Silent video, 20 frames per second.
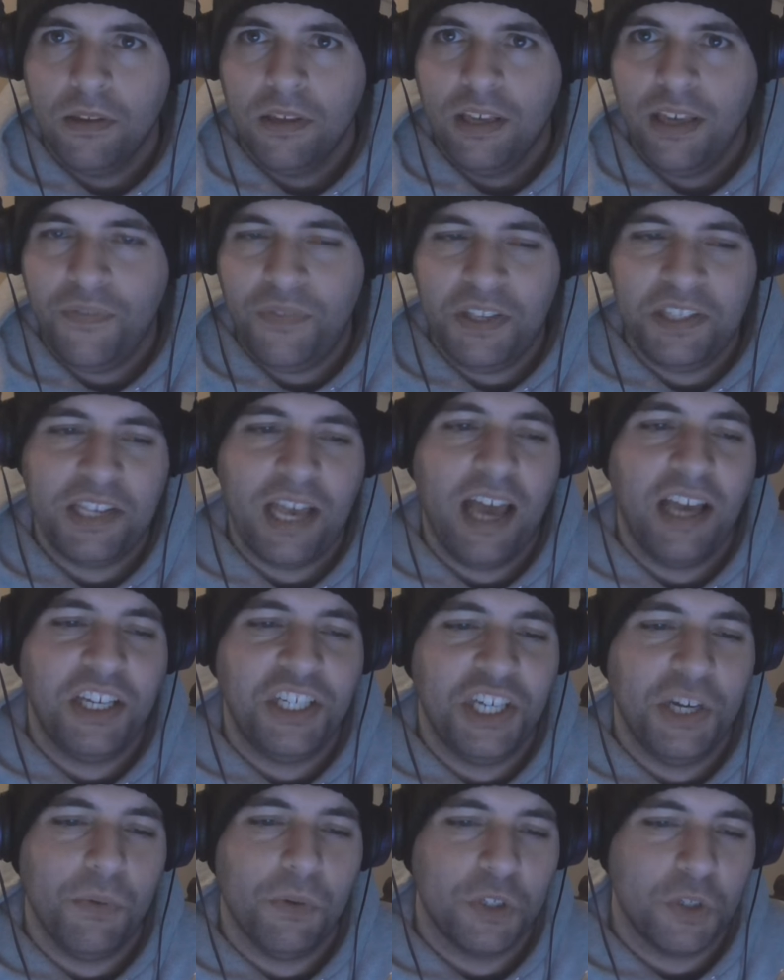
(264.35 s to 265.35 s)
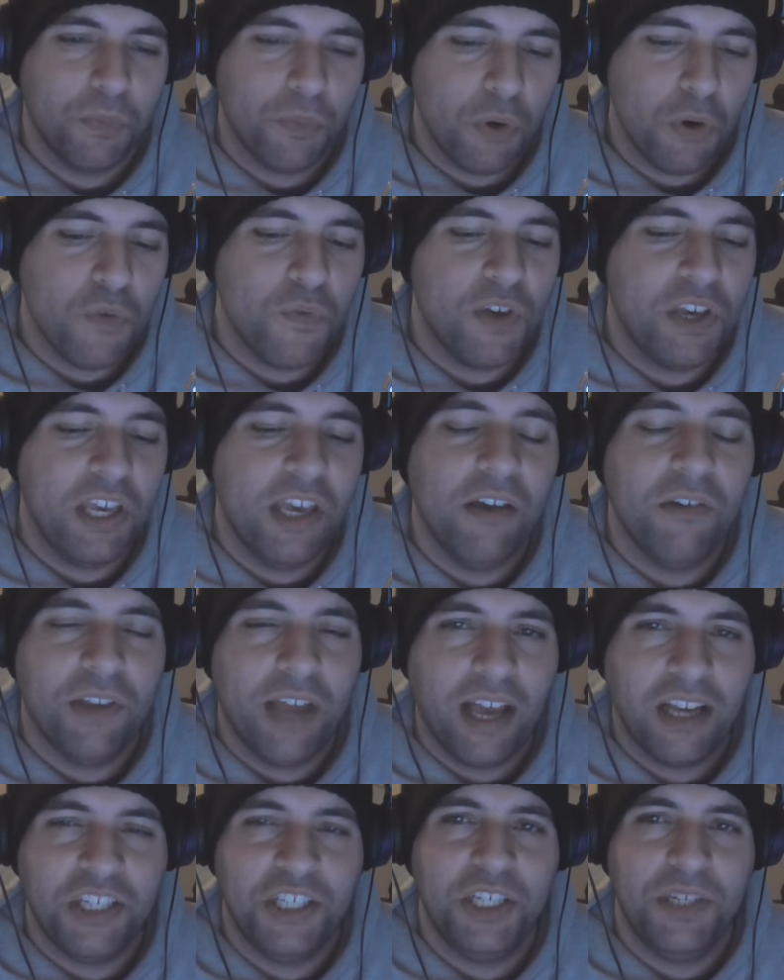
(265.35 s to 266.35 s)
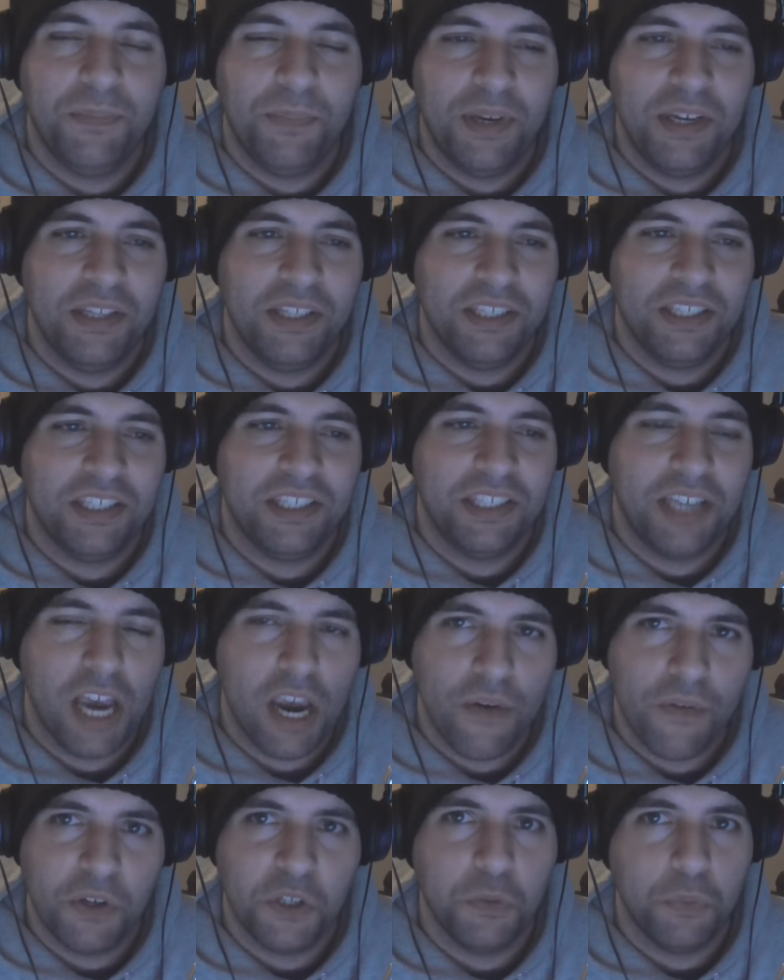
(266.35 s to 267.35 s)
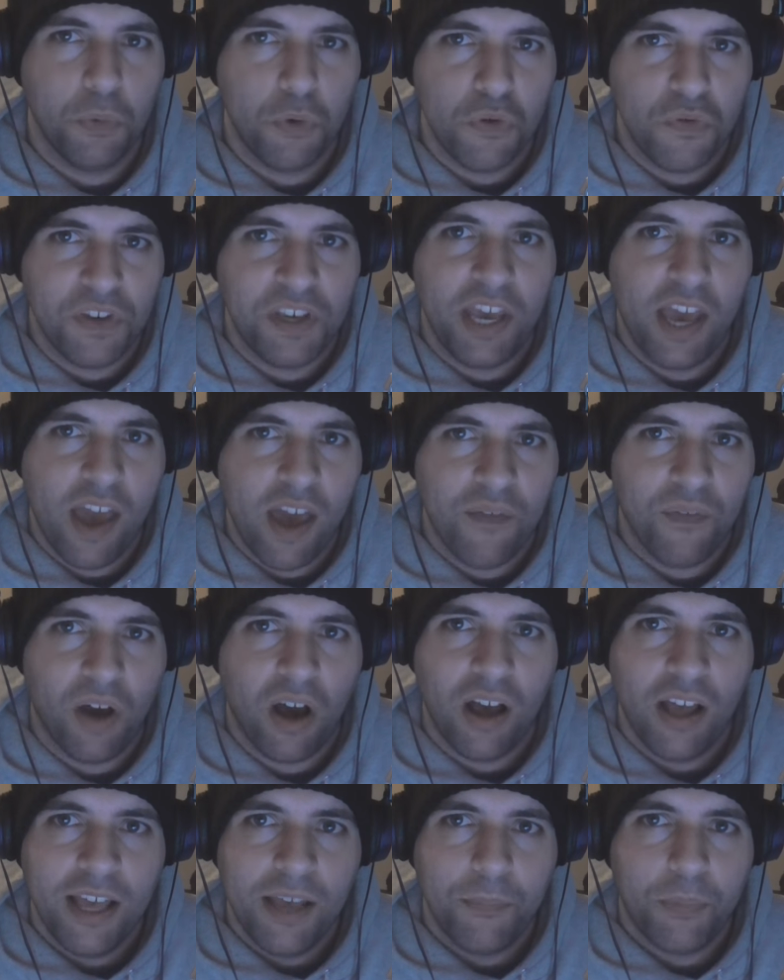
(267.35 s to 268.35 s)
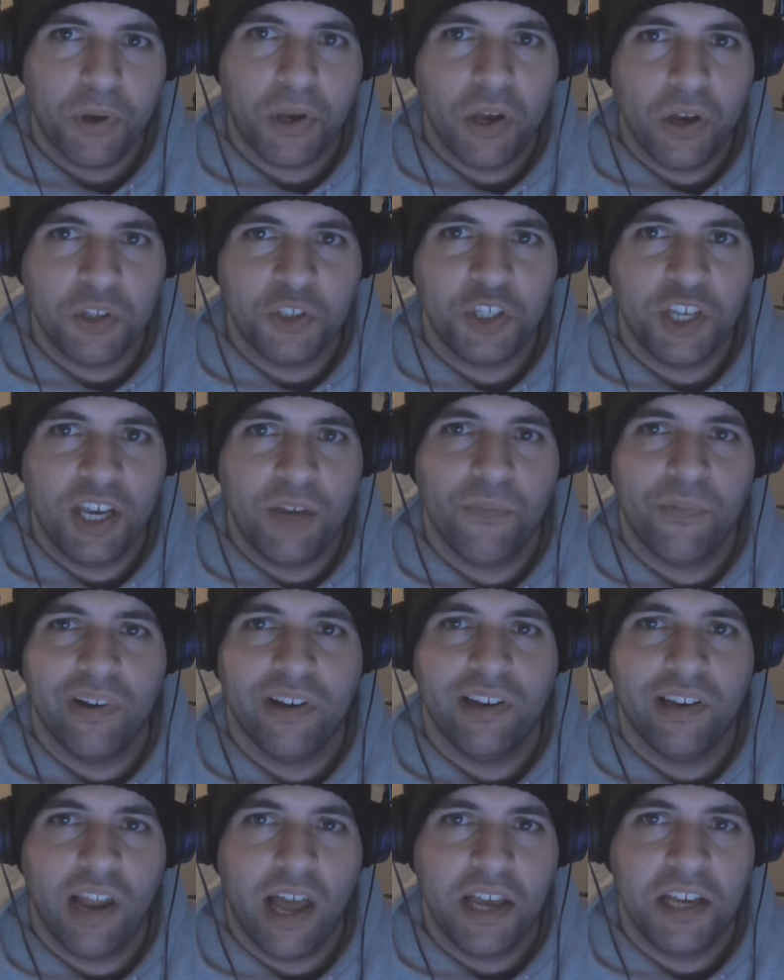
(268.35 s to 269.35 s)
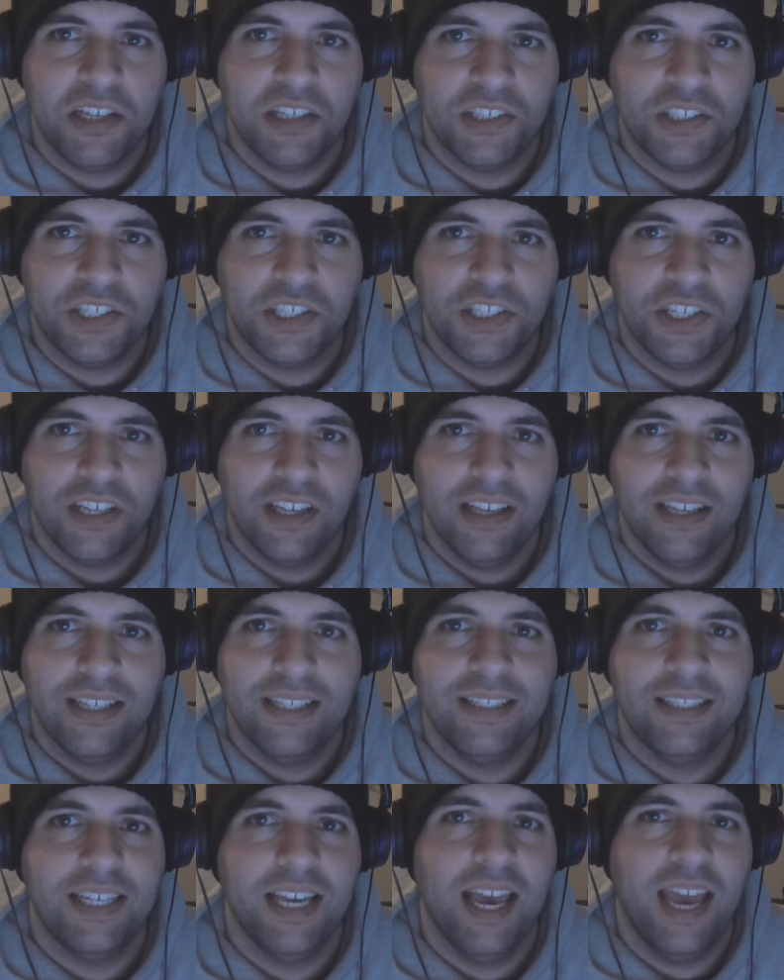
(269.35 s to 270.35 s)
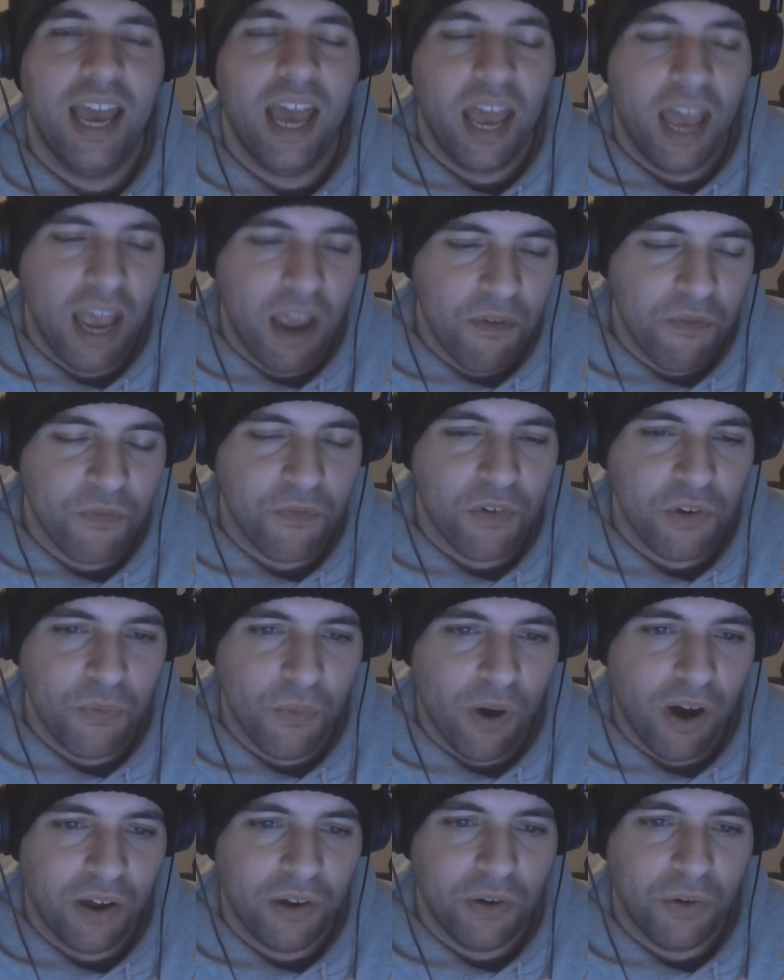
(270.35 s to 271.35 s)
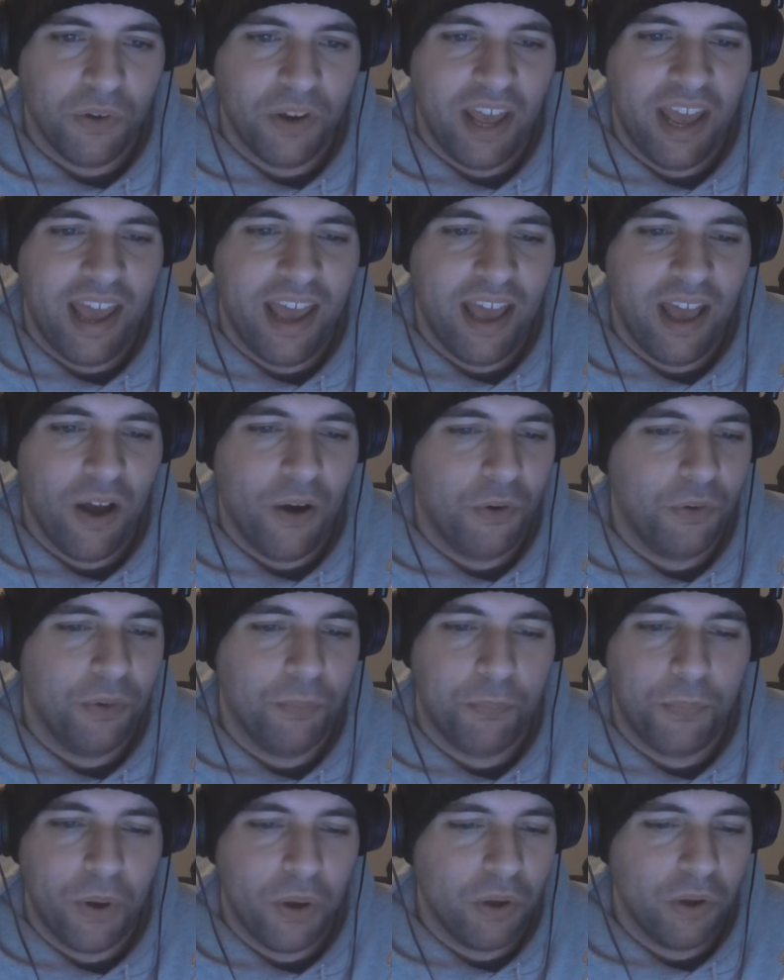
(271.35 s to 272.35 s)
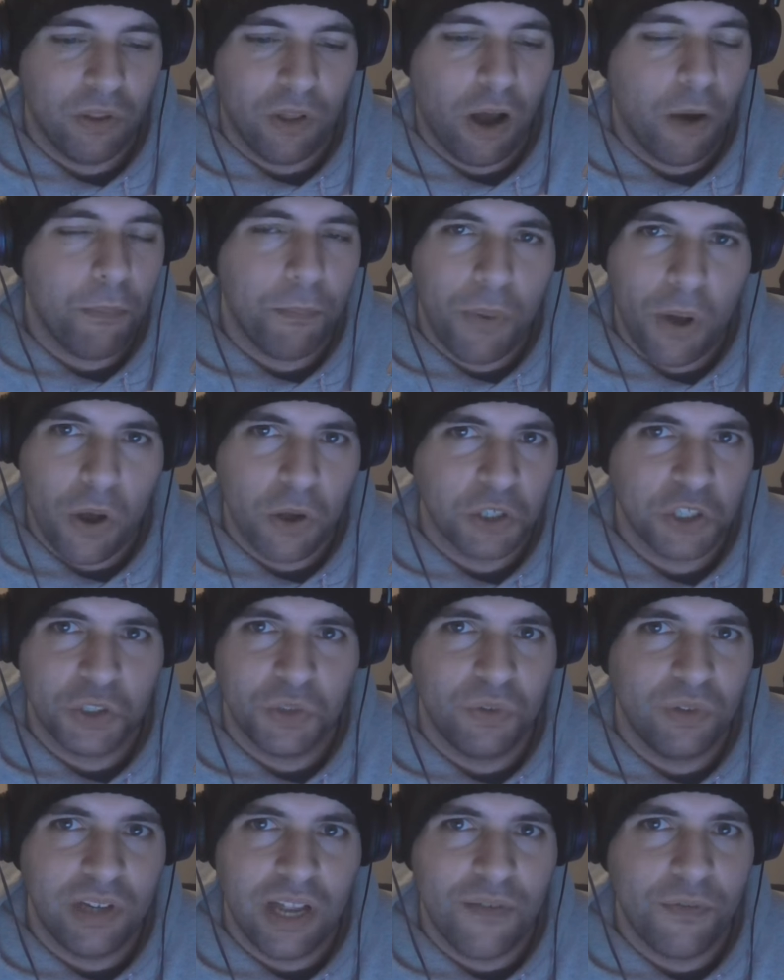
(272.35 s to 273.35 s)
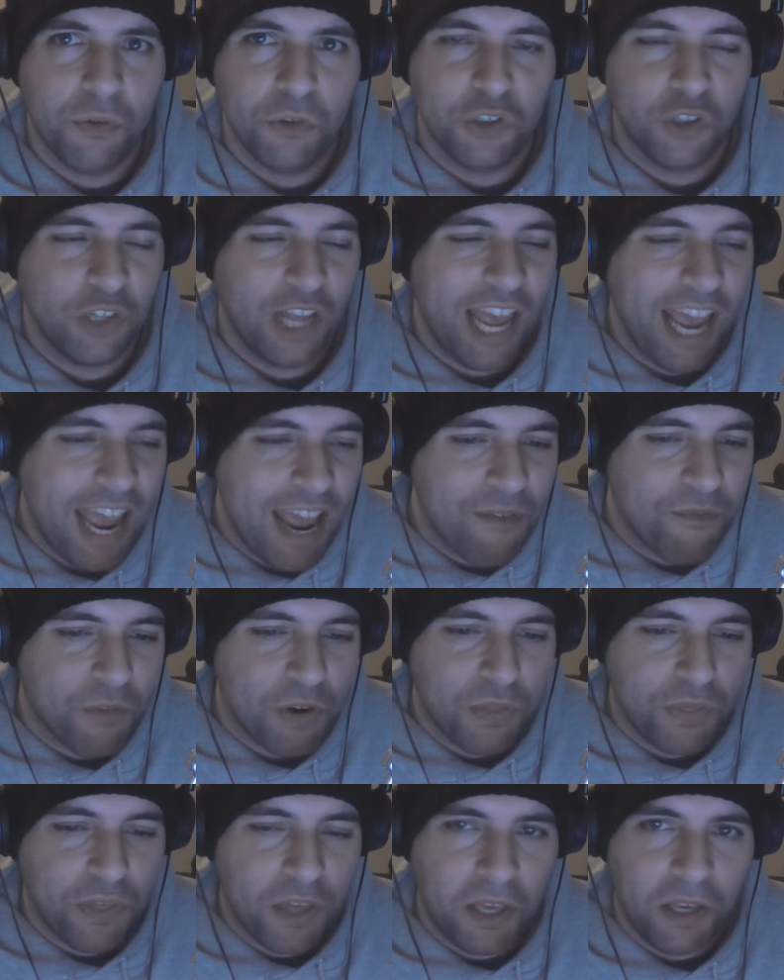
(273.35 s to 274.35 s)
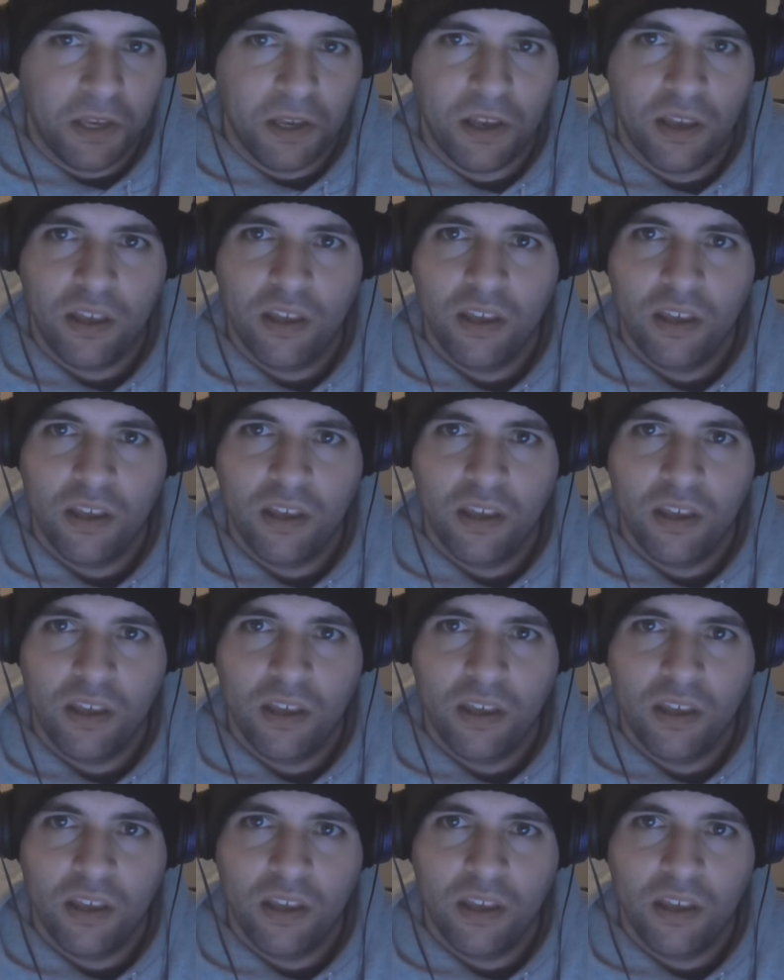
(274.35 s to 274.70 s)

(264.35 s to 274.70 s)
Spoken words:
If this actually was a movie, it would actually be the scariest movie ever, because it relates to everyone on personal levels, on everything.